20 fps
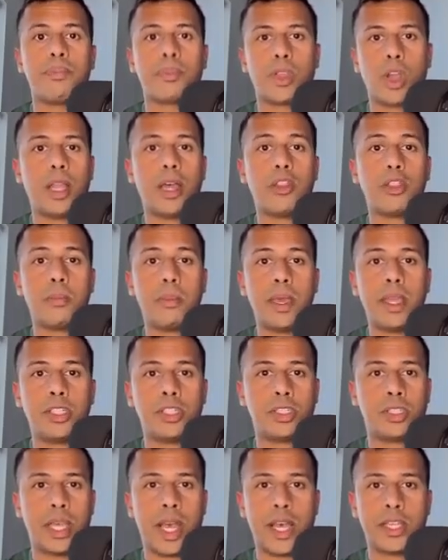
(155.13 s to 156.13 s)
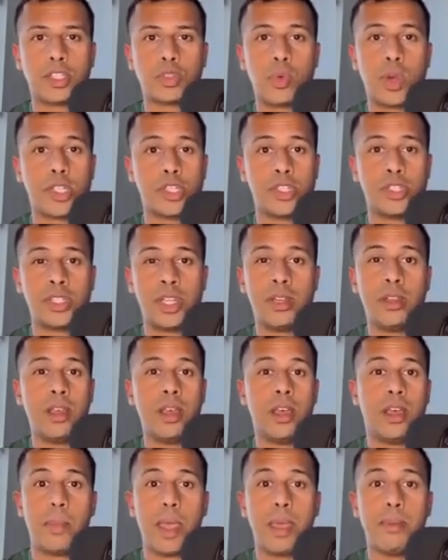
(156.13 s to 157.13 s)
Allow the patient to ask questions and
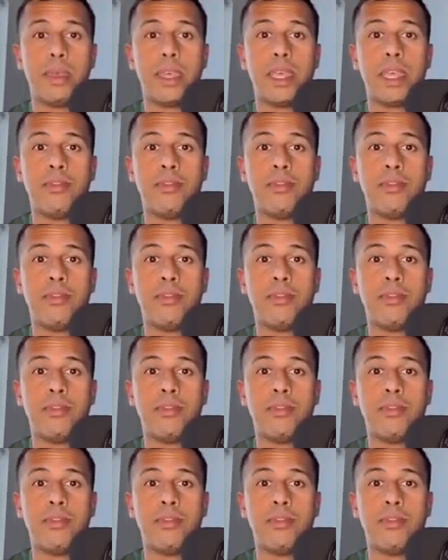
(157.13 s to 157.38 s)
maybe